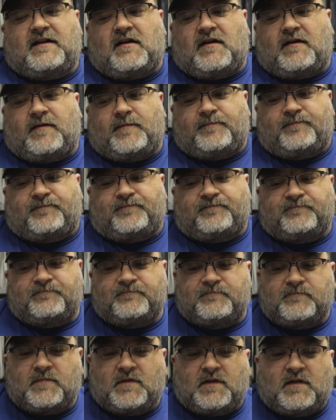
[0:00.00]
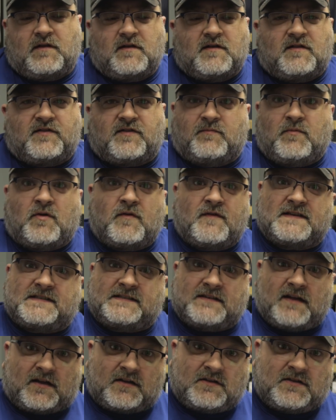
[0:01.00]
the
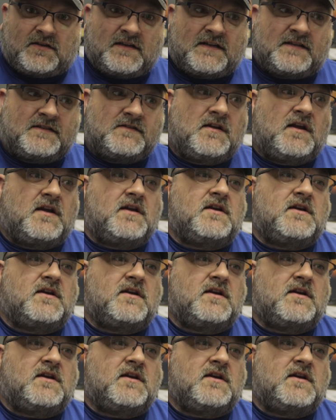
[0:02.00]
movie's not good.